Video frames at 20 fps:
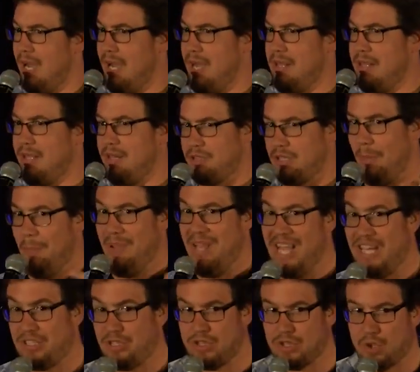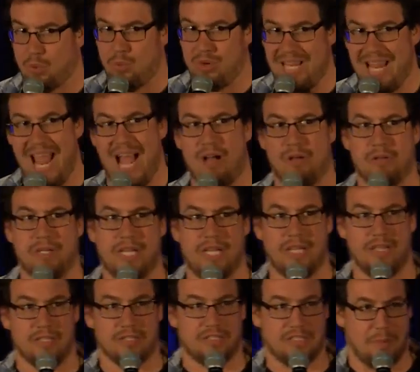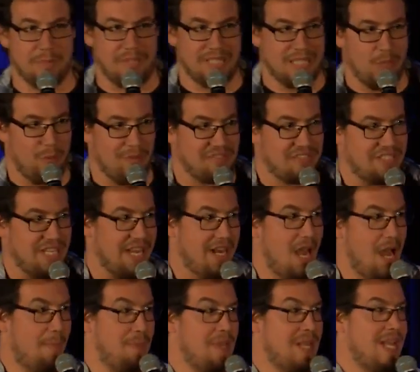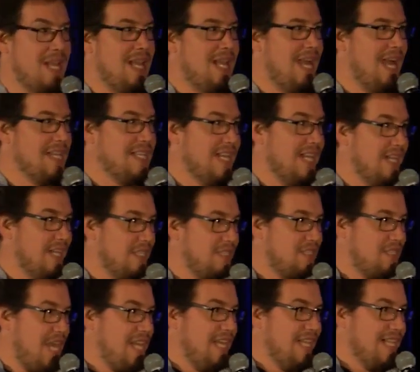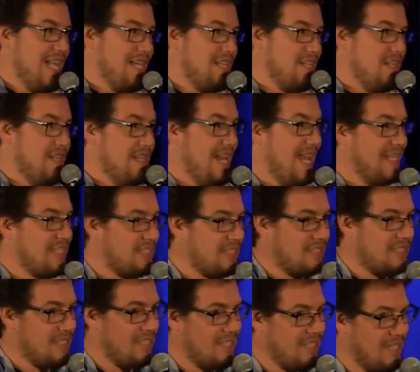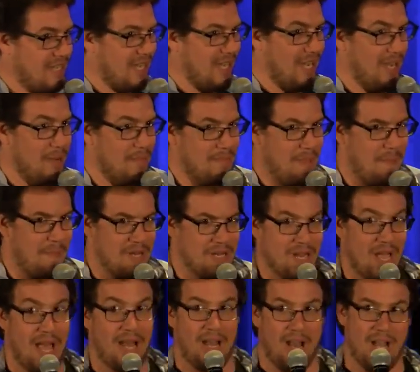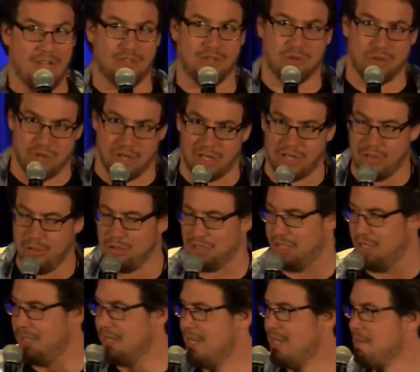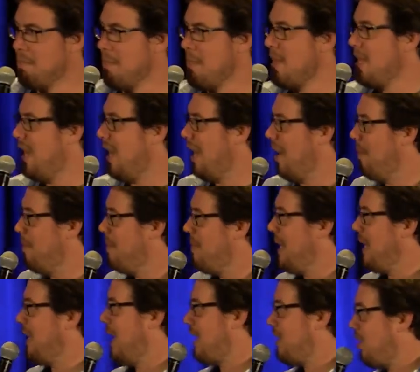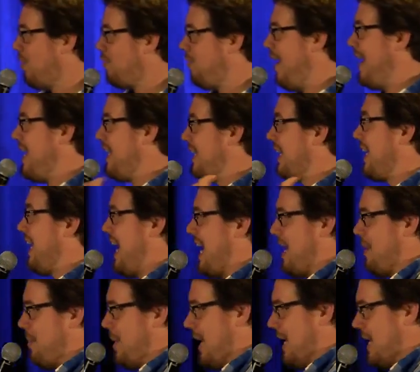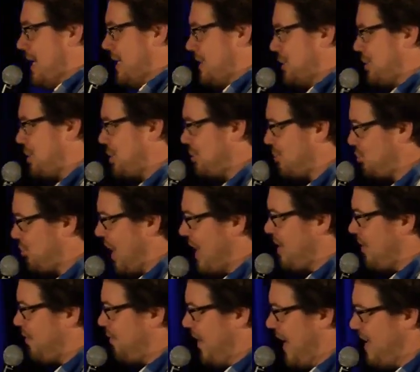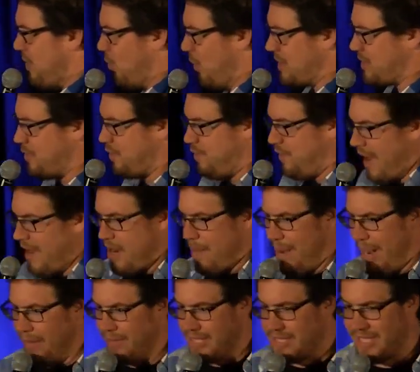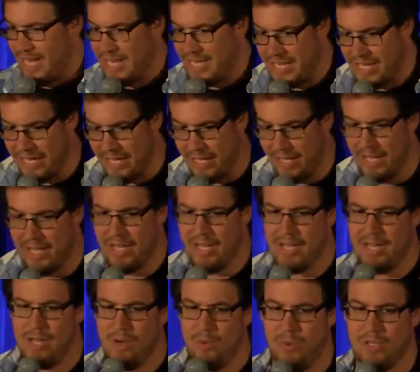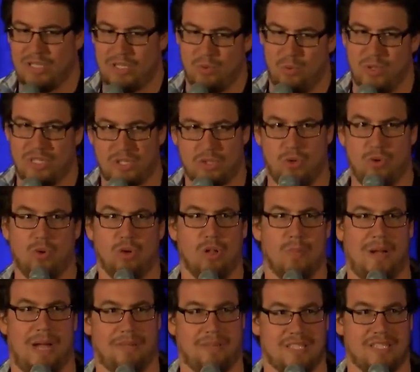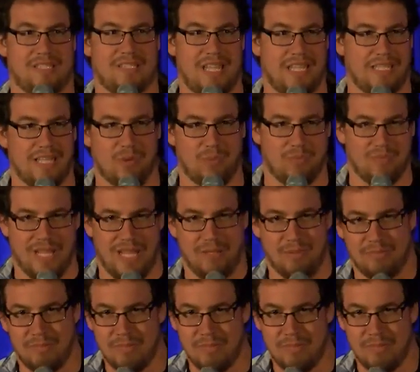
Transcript: there's a pitch, there's a reality, there's something that we've set up, and then taking that to the next, maybe not logical conclusion. And I call it finding the game, and just trying to find what's fun about this idea, what's what's cool about this thing that that